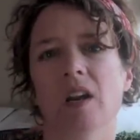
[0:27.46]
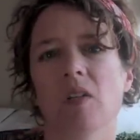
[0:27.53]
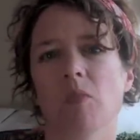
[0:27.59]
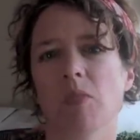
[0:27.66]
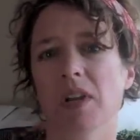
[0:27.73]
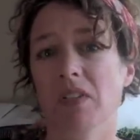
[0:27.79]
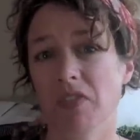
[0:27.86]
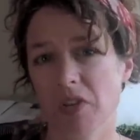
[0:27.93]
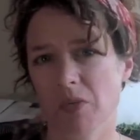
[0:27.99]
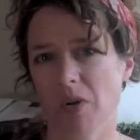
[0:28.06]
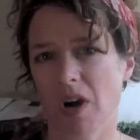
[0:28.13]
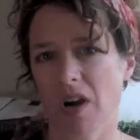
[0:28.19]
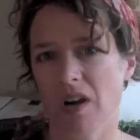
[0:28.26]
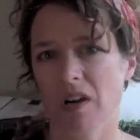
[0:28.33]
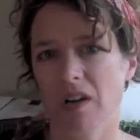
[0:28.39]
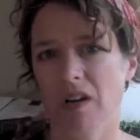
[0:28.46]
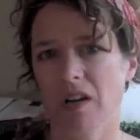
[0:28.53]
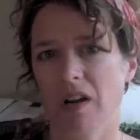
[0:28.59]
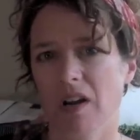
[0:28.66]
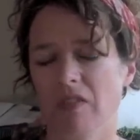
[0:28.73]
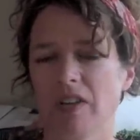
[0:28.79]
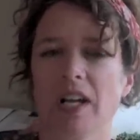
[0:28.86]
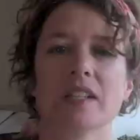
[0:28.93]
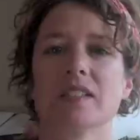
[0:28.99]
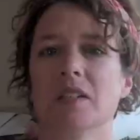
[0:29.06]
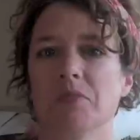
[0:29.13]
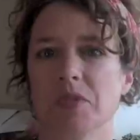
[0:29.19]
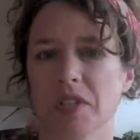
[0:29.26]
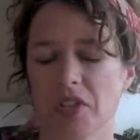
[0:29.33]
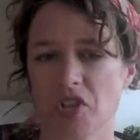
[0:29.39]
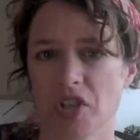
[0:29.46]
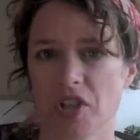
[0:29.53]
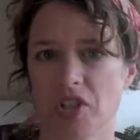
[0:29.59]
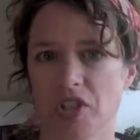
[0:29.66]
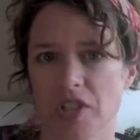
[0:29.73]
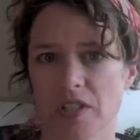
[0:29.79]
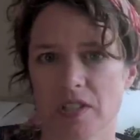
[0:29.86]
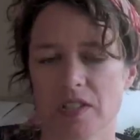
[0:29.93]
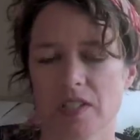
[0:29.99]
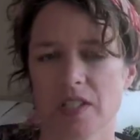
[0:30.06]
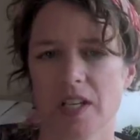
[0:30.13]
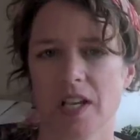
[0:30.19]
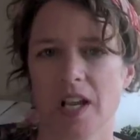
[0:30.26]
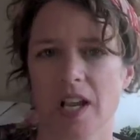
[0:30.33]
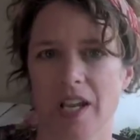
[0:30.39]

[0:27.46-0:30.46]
But if you are, I've got some suggestions.